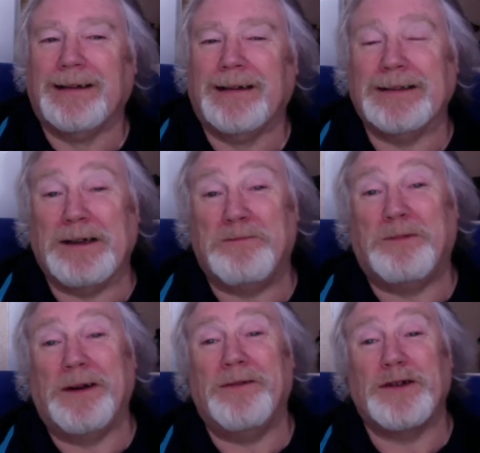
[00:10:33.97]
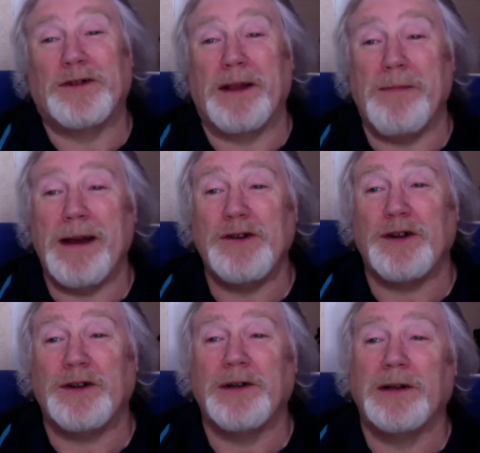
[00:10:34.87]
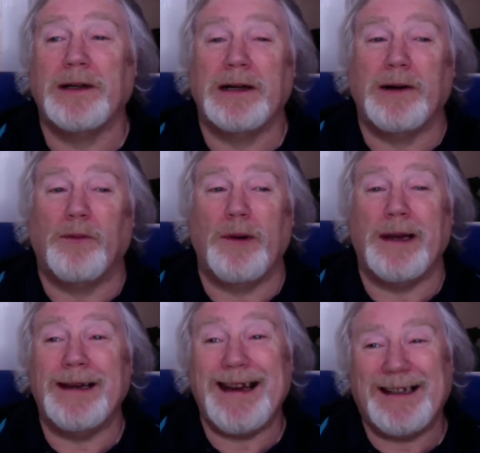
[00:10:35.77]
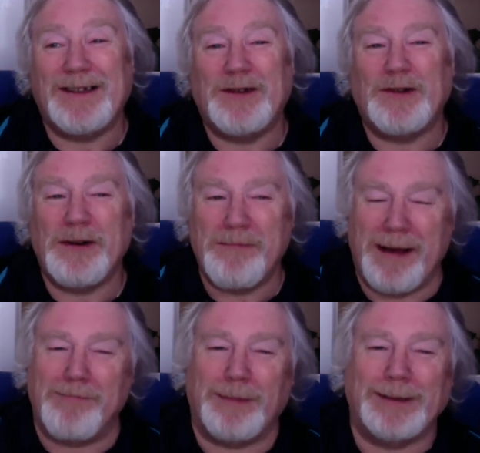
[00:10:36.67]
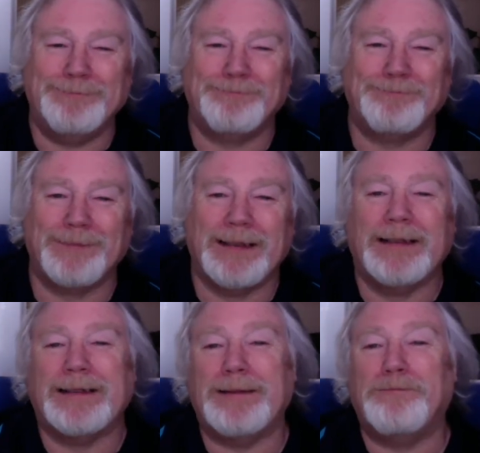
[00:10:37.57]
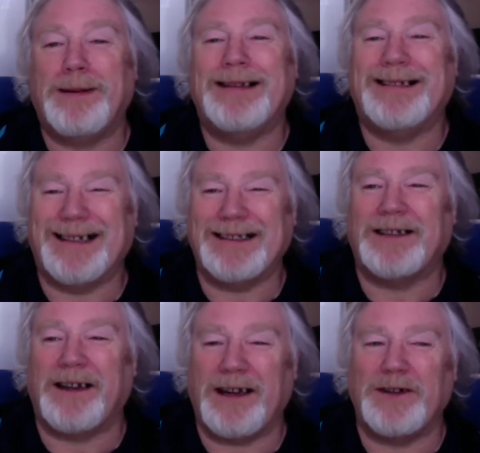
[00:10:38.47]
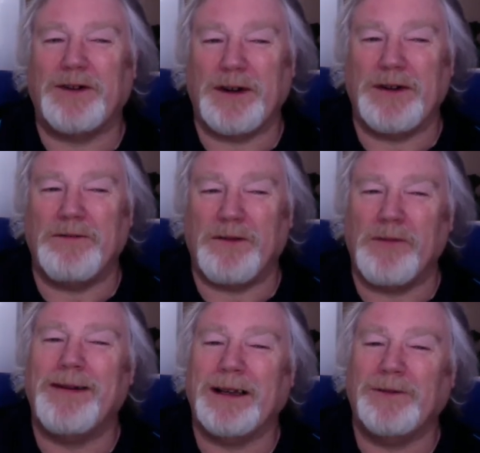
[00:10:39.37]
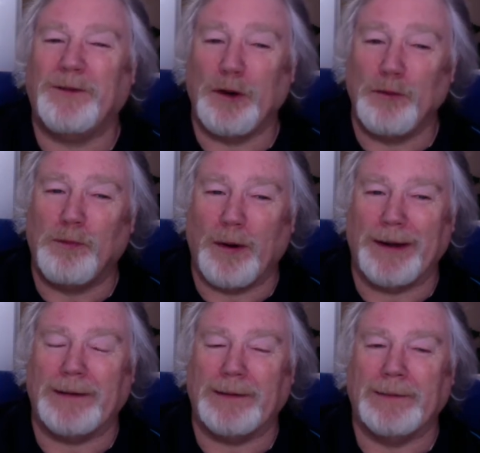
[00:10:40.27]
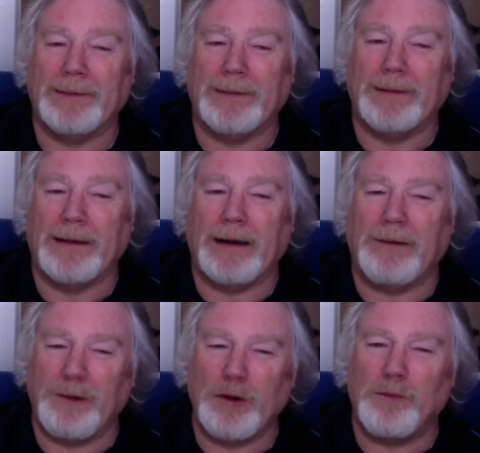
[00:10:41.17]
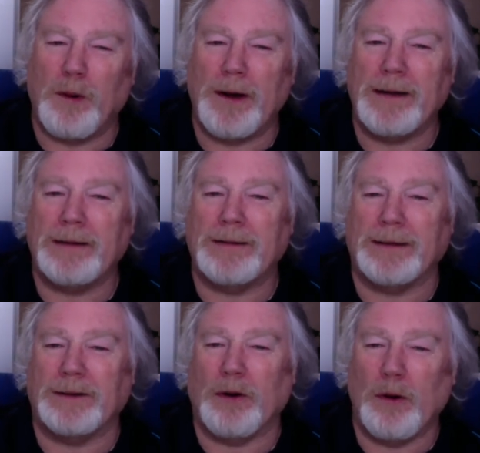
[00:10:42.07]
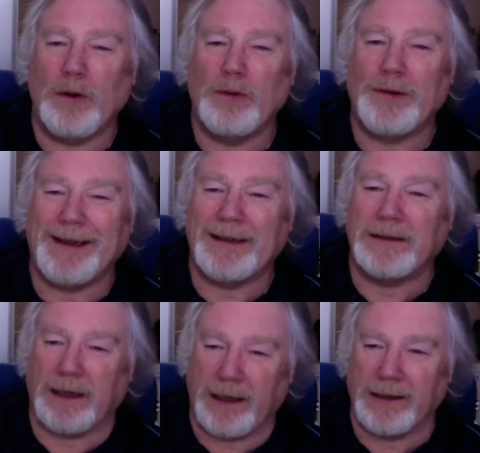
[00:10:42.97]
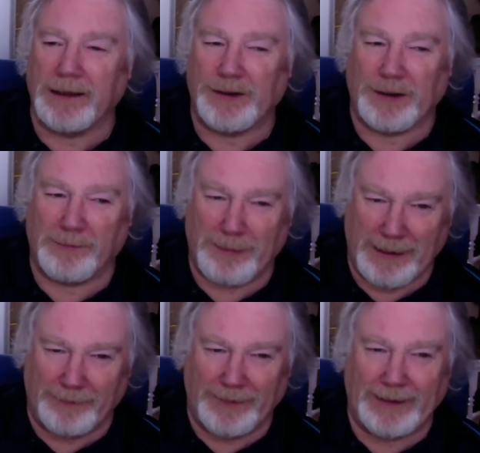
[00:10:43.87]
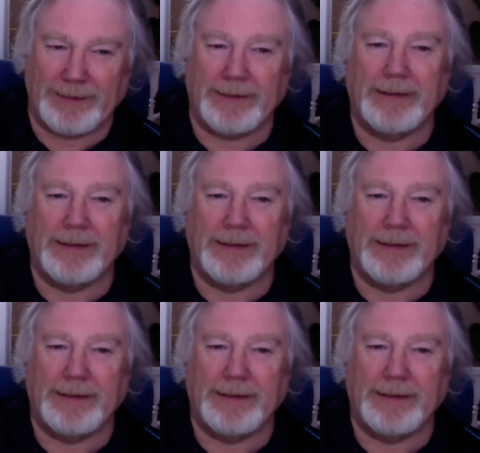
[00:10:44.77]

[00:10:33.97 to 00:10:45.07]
As I've previously mentioned, we need to remember that Bede's history is written from his viewpoint, a viewpoint that all things English are perfect